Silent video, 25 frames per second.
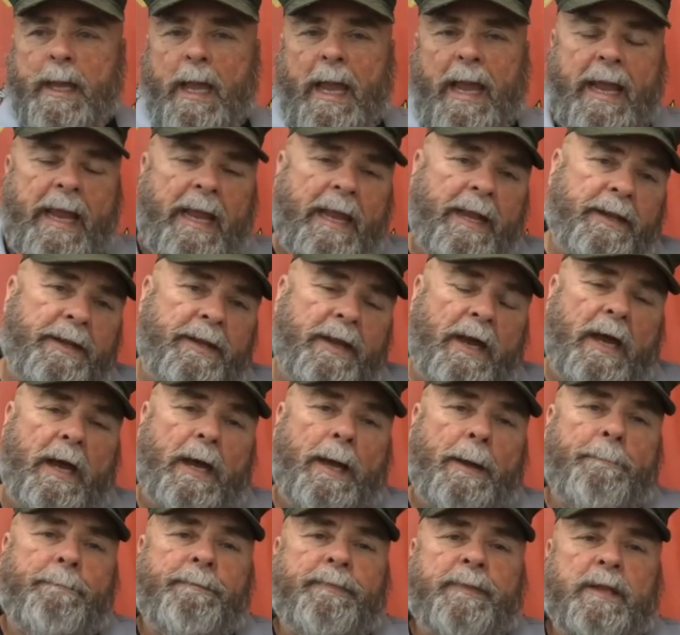and
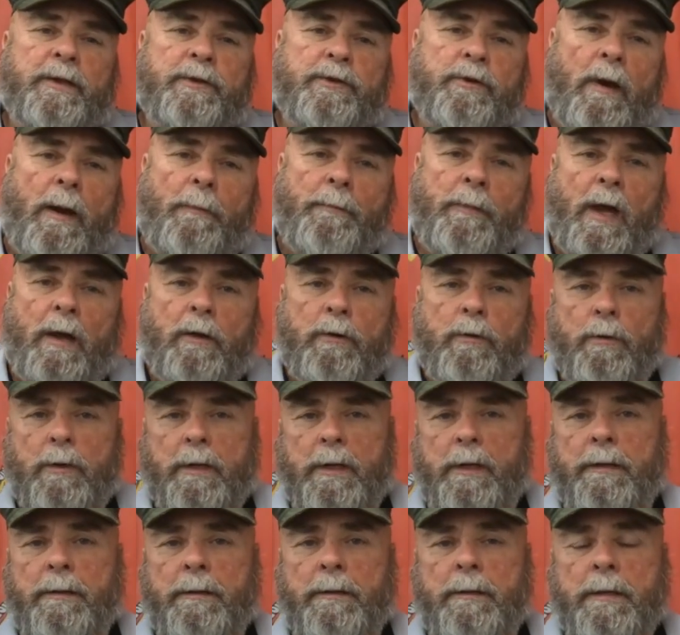so I'm not
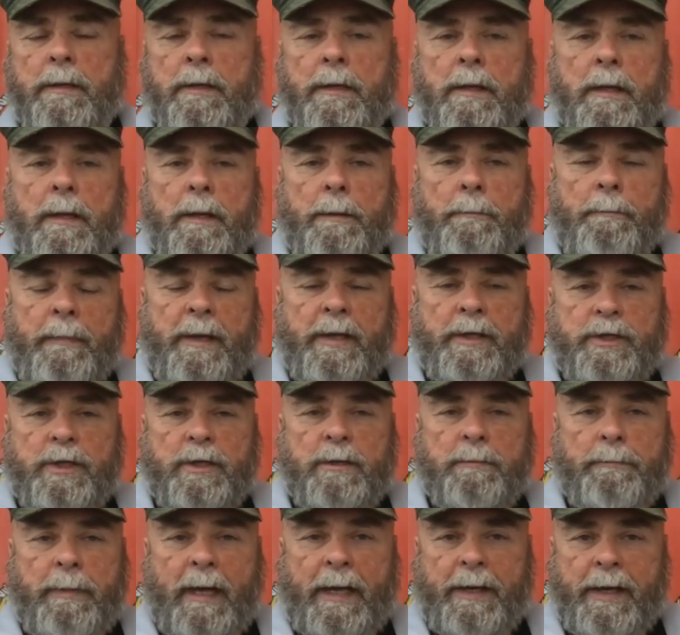going to
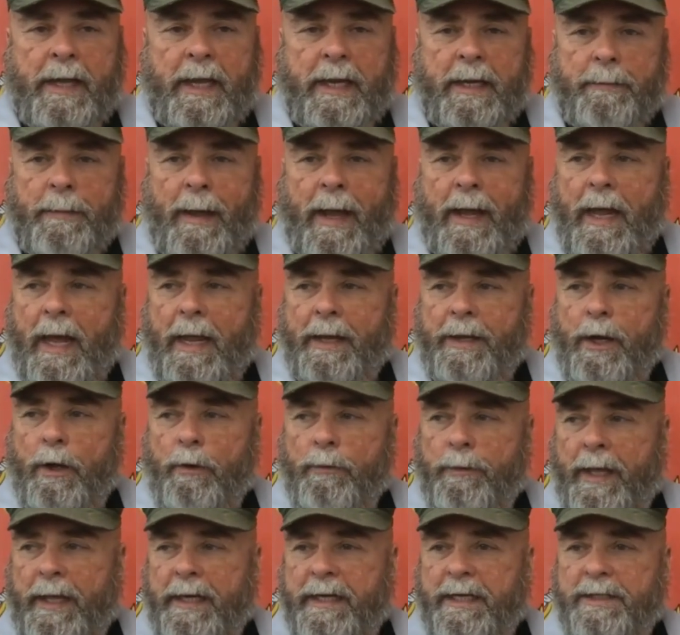mention him by name. I
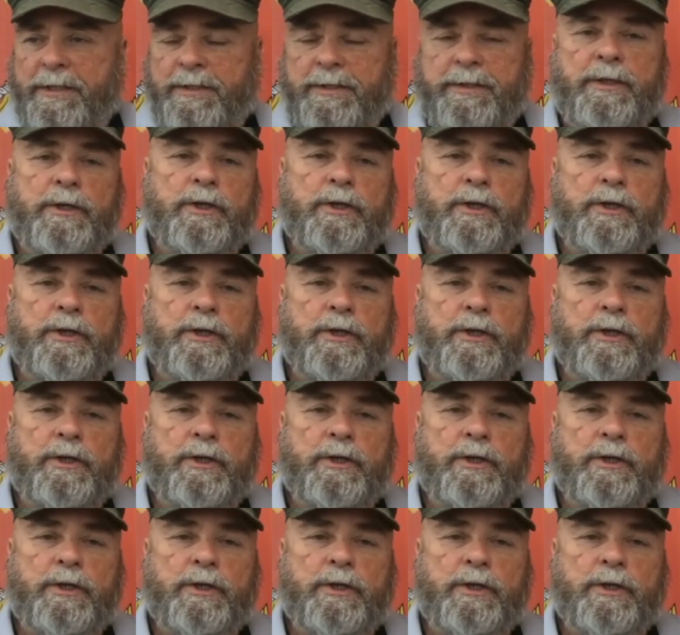know that he's